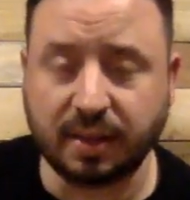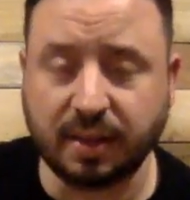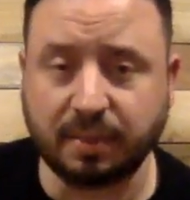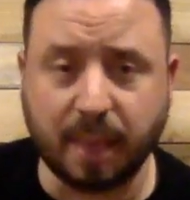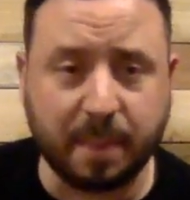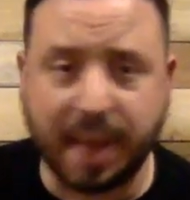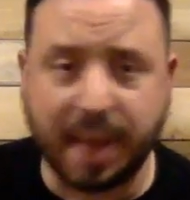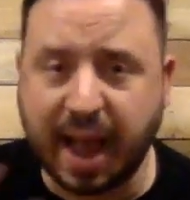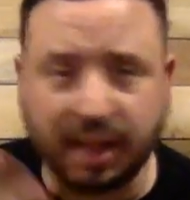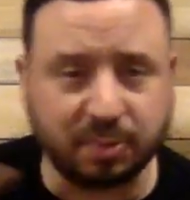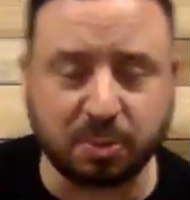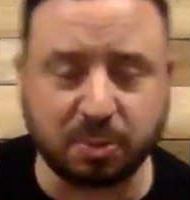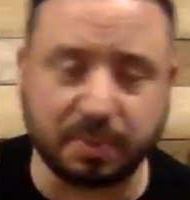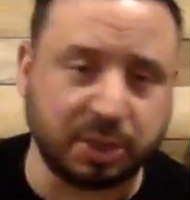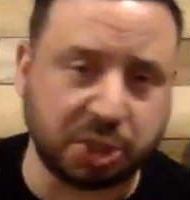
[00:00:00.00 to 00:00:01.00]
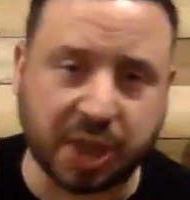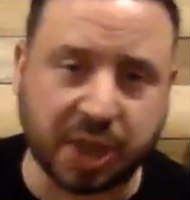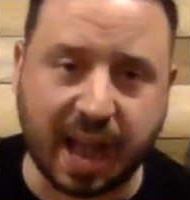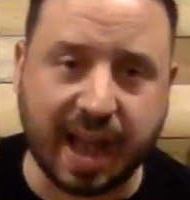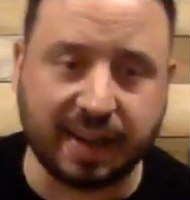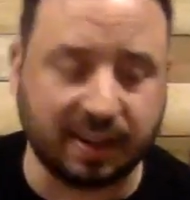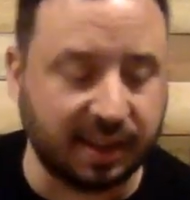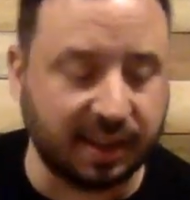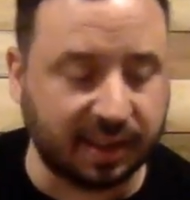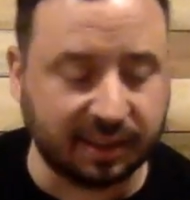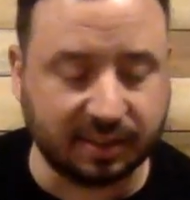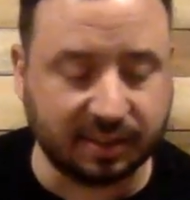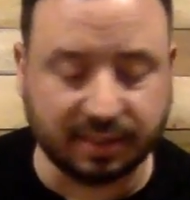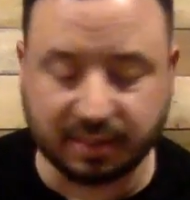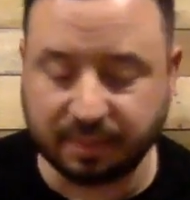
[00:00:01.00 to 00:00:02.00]
my palate would be shot,
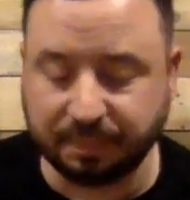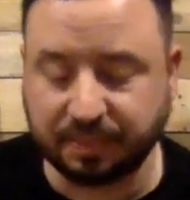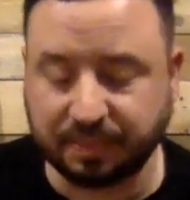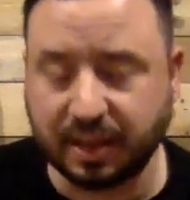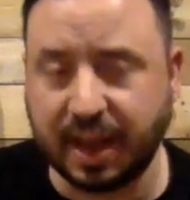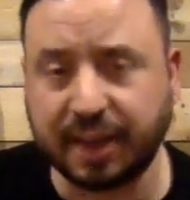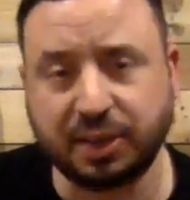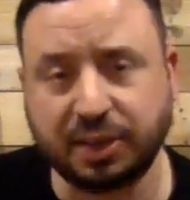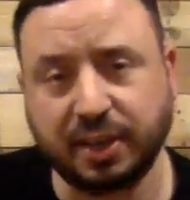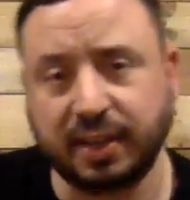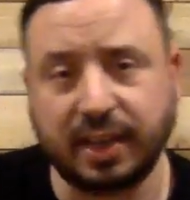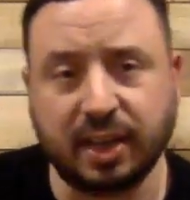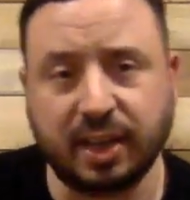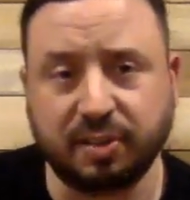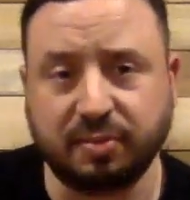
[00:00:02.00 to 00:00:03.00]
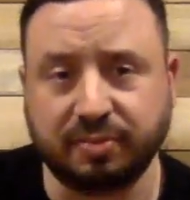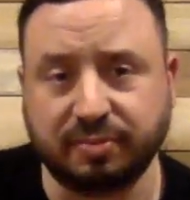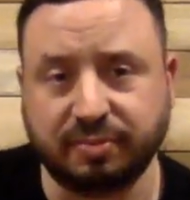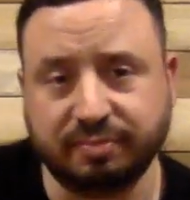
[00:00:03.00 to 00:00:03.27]
and I couldn't give,